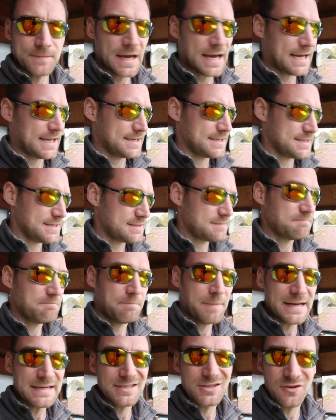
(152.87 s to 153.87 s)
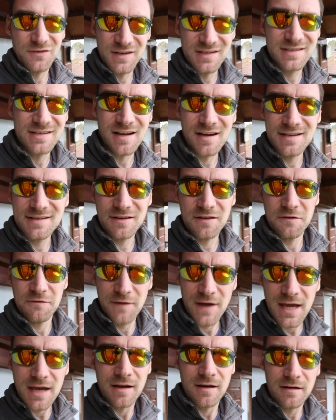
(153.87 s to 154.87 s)
And based on the size of the
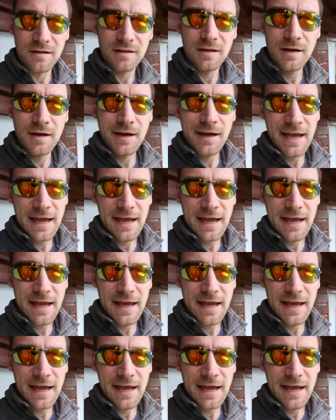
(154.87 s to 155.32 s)
vehicle,